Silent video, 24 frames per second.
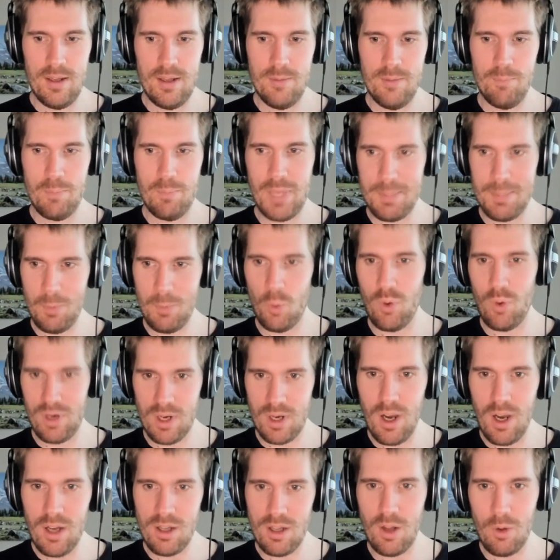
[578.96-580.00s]
people were
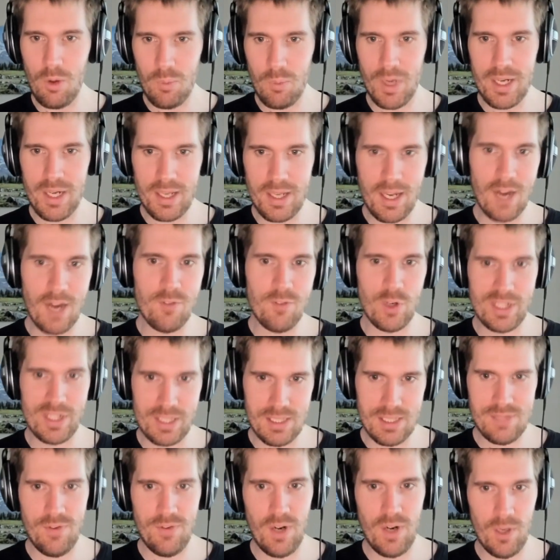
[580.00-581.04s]
not already covering
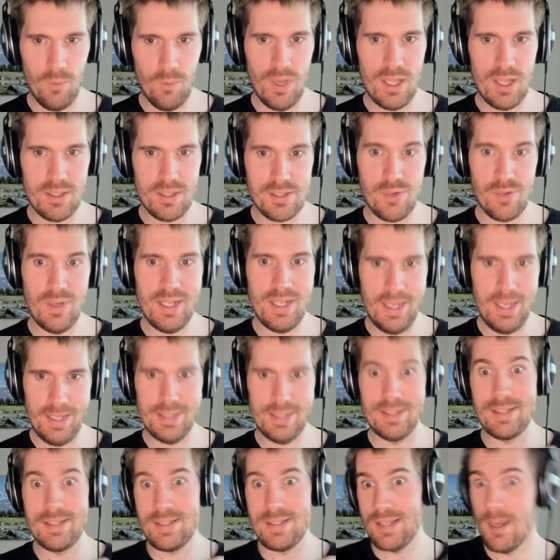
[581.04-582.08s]
this very well, so it
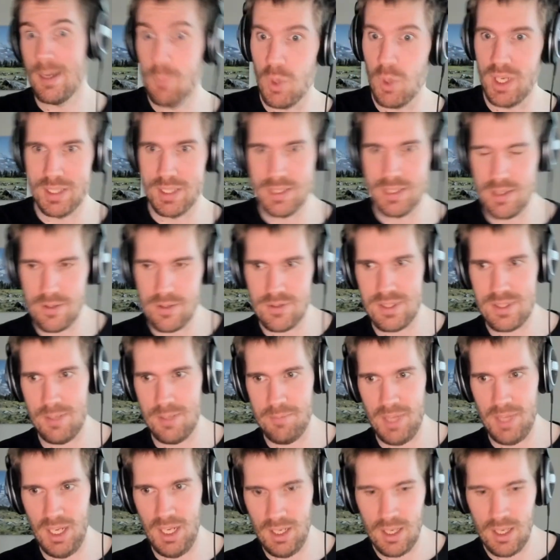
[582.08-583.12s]
needed someone to do
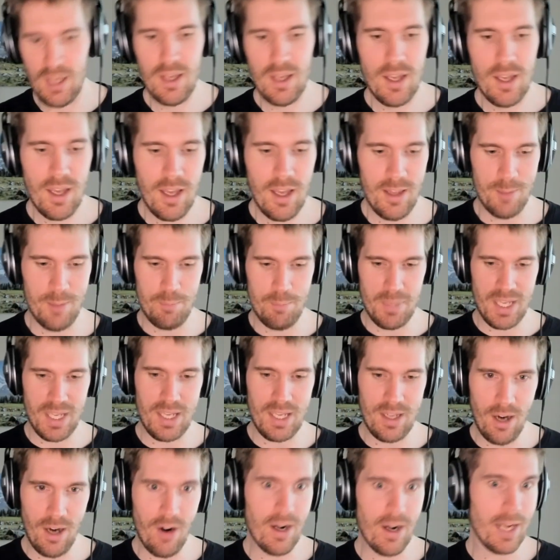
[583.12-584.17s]
something. And then
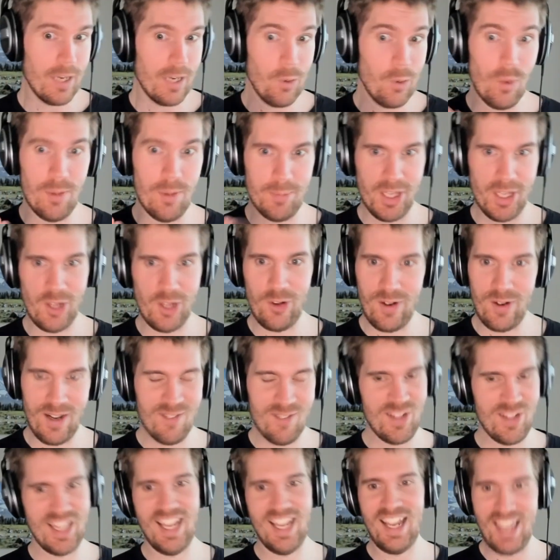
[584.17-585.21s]
B, all right, cool, I'm going to learn
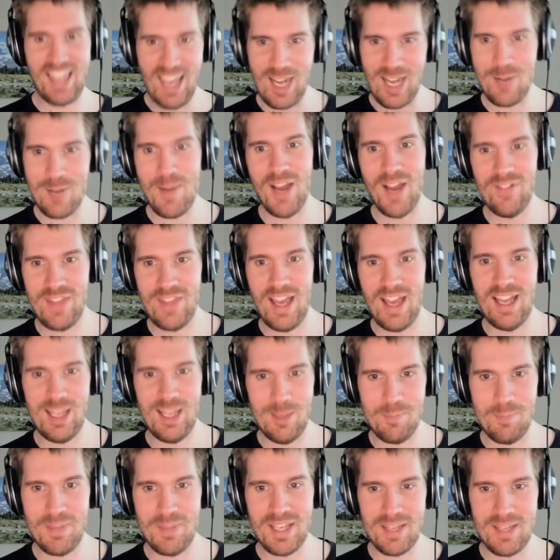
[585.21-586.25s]
everything I can about that
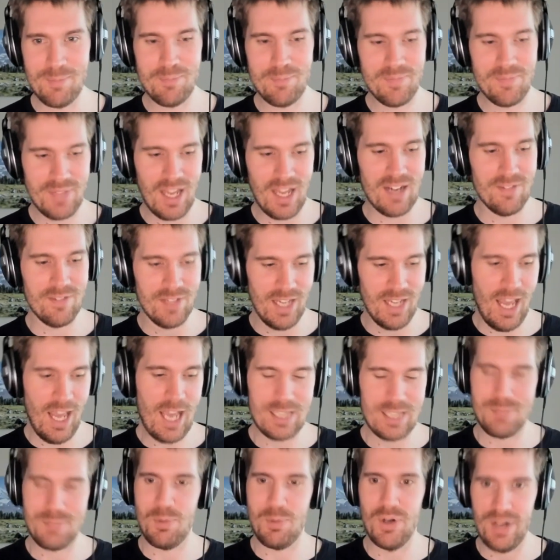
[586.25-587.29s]
and be kind of an
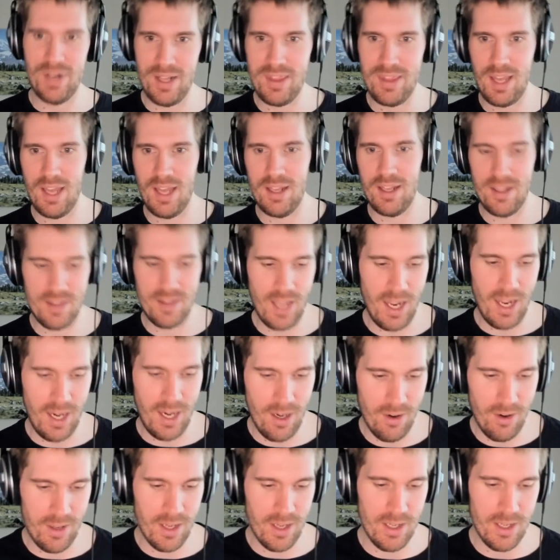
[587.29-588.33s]
expert in that
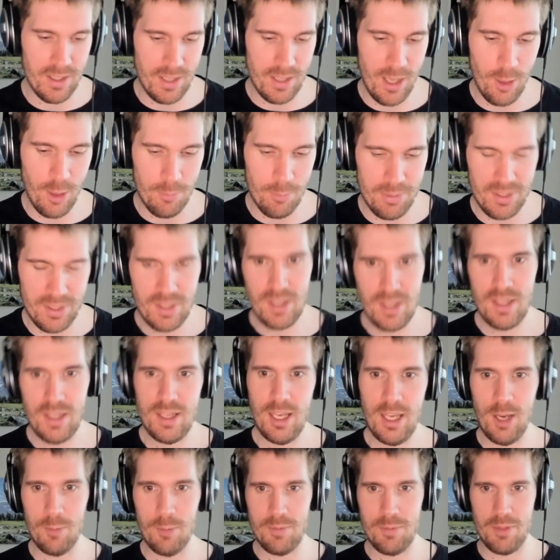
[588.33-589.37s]
area and help
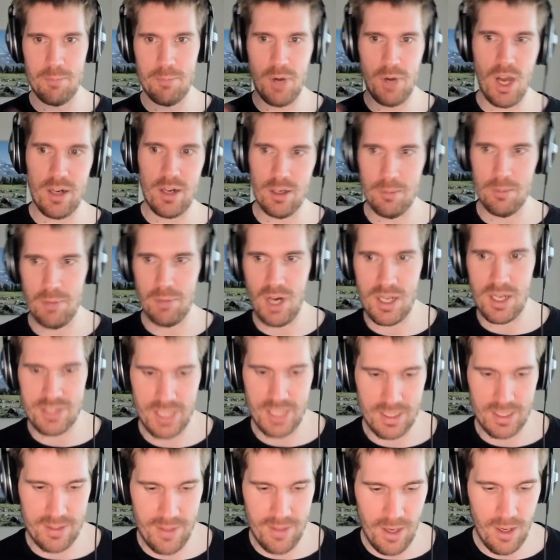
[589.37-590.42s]
the broader
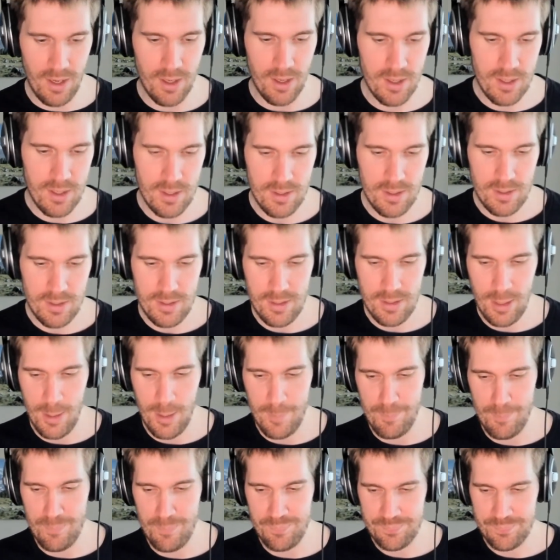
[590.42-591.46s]
project there.
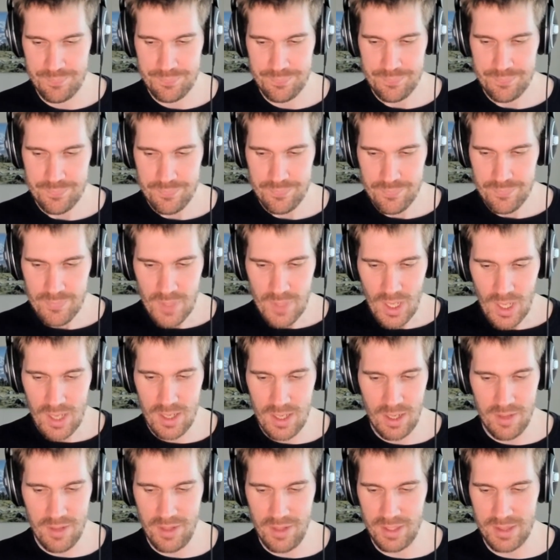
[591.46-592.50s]
And
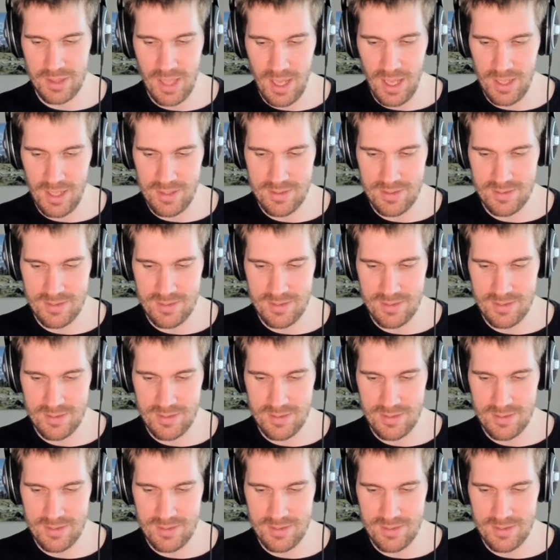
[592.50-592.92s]
I think that